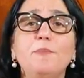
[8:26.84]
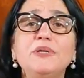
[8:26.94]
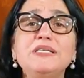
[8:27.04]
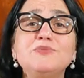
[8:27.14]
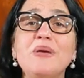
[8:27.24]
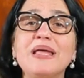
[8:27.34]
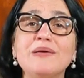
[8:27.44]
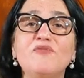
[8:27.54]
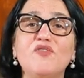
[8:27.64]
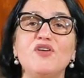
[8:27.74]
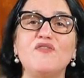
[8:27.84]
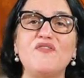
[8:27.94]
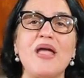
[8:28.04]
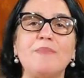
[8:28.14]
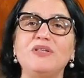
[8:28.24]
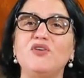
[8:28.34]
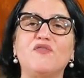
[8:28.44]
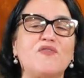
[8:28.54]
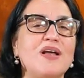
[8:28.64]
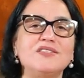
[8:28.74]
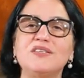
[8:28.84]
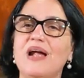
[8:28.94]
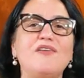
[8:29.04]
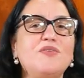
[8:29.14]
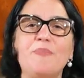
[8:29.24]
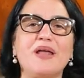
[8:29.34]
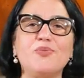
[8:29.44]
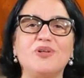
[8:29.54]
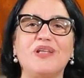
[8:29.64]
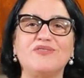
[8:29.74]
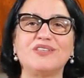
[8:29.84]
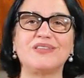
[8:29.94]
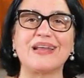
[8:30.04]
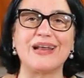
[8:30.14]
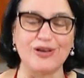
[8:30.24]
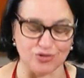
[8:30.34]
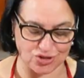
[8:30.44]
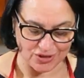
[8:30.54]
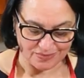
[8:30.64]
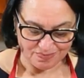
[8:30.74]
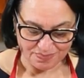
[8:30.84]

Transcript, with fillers: Please make them for your family, your friends. Everybody will love the tarallucci.